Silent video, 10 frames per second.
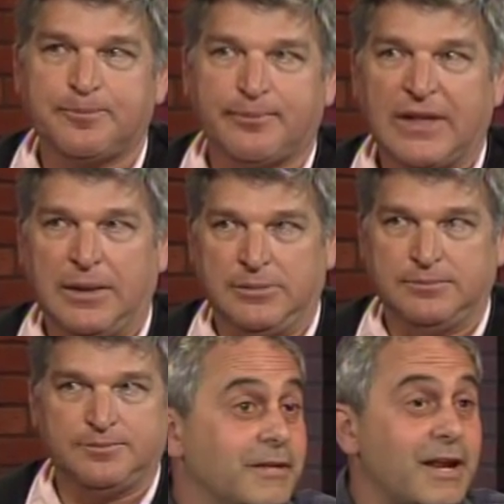And
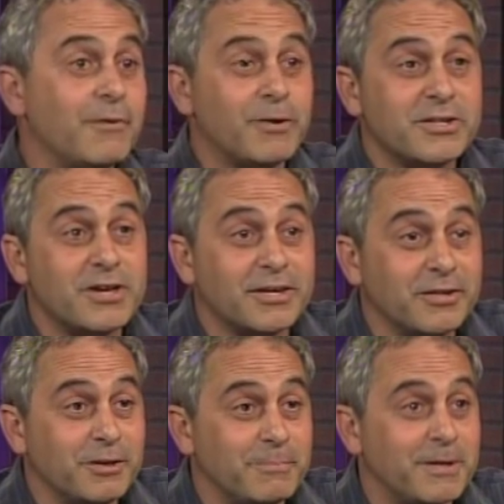then I want to talk a
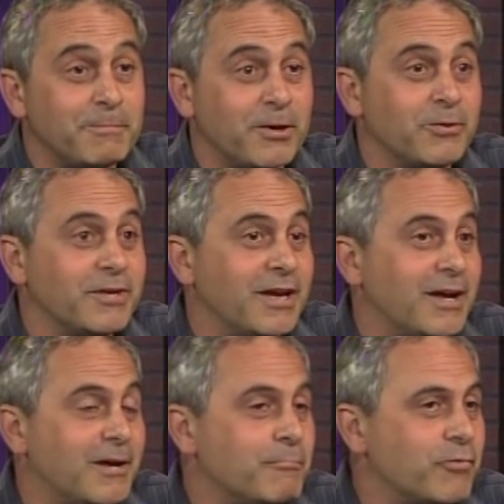little bit
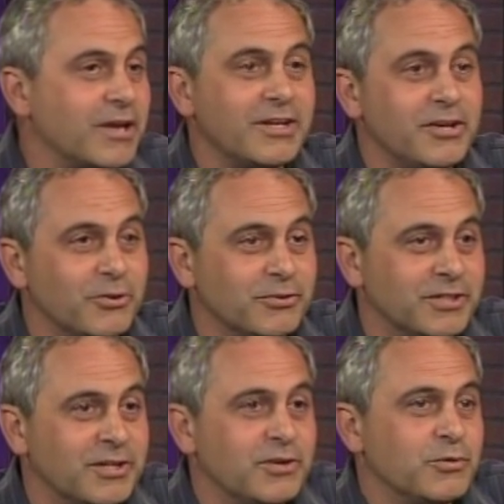about bringing the old
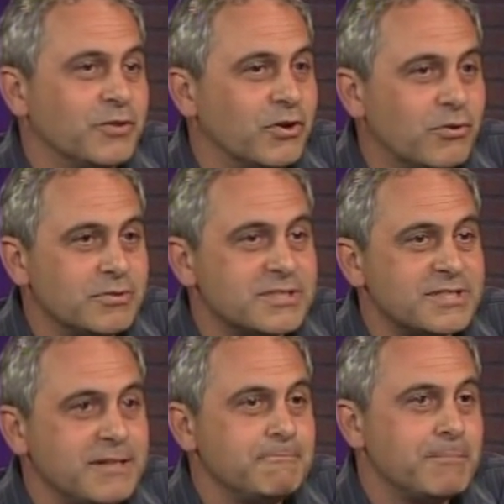and the new and the whole
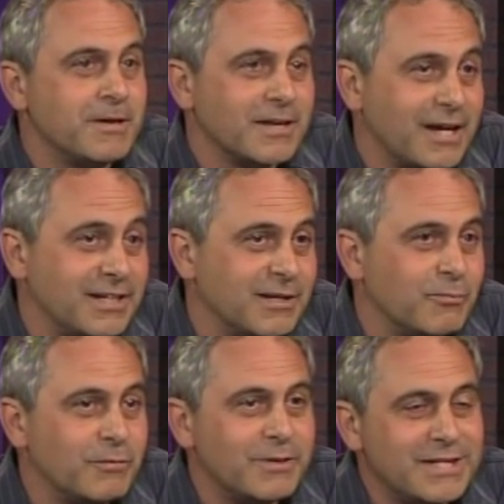steampunk idea.
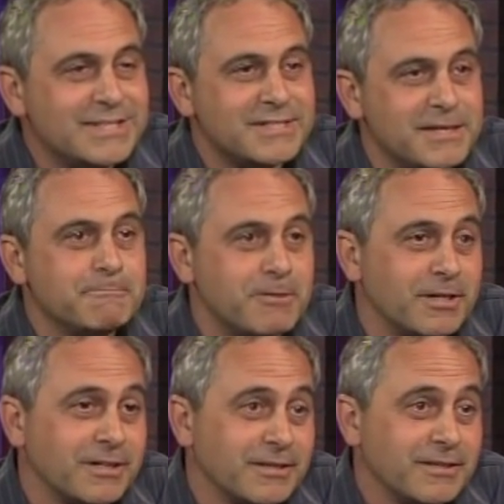What is steampunk?